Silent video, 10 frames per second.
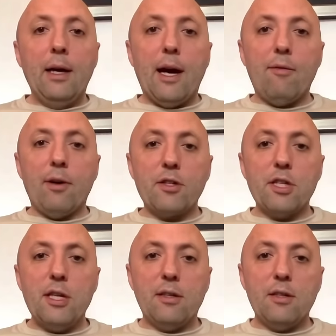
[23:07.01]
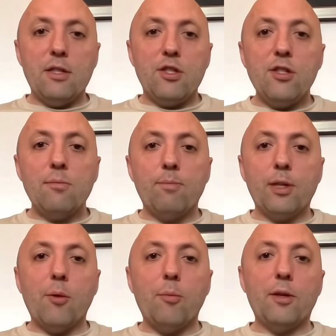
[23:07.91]
are saying it's just
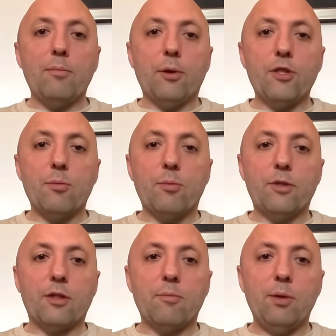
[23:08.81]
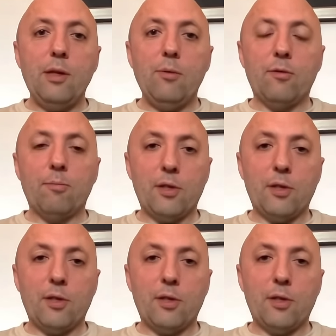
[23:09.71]
becoming impossible to compete with,